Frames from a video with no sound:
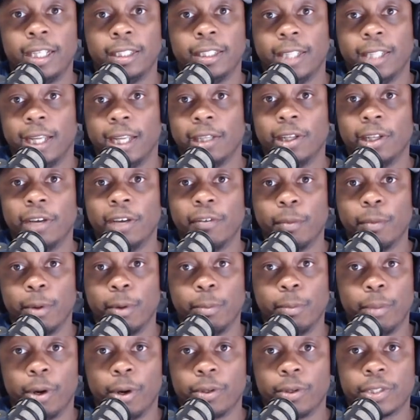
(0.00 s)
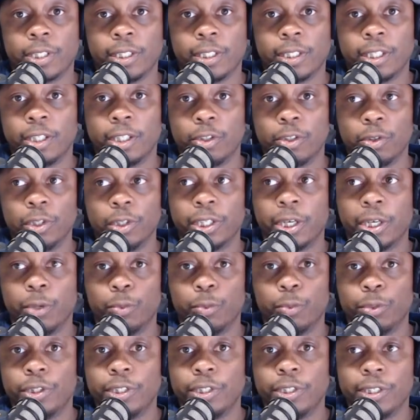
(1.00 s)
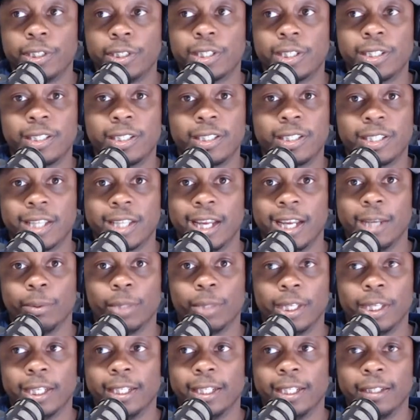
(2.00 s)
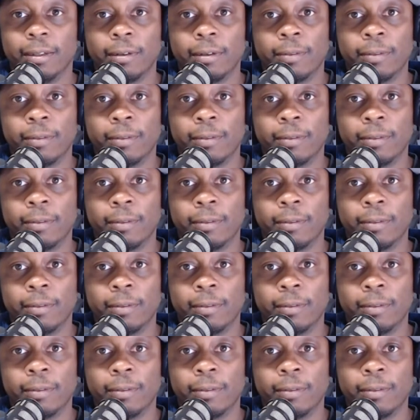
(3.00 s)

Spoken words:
They love him in Boston. You look at Woods, same thing.